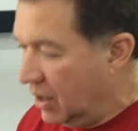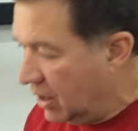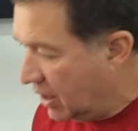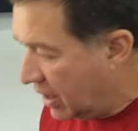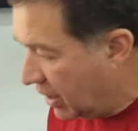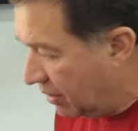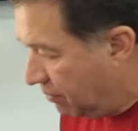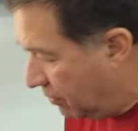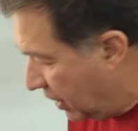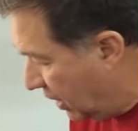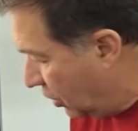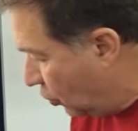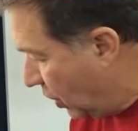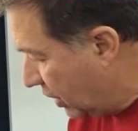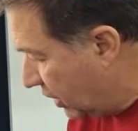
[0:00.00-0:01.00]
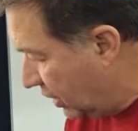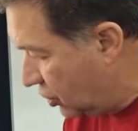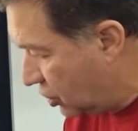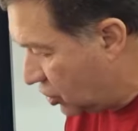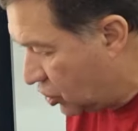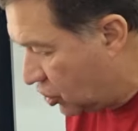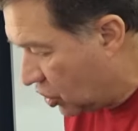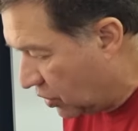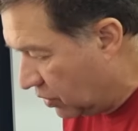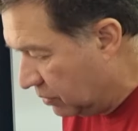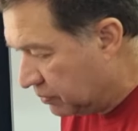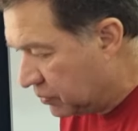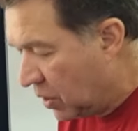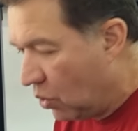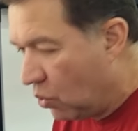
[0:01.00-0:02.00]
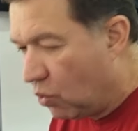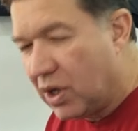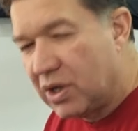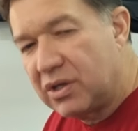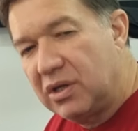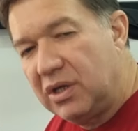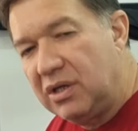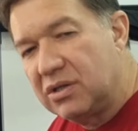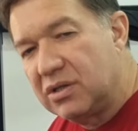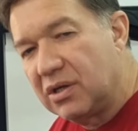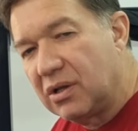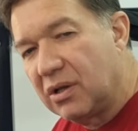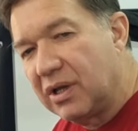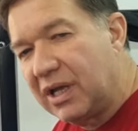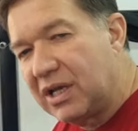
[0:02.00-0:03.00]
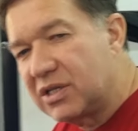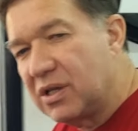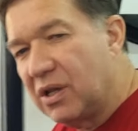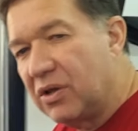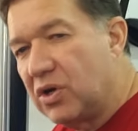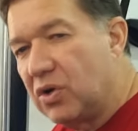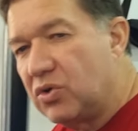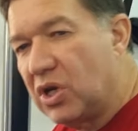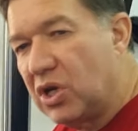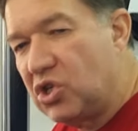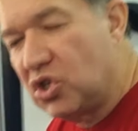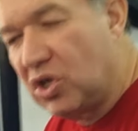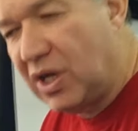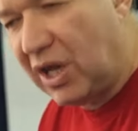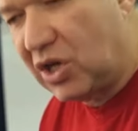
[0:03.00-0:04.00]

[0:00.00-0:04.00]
And I may quickly just show what internal external rotation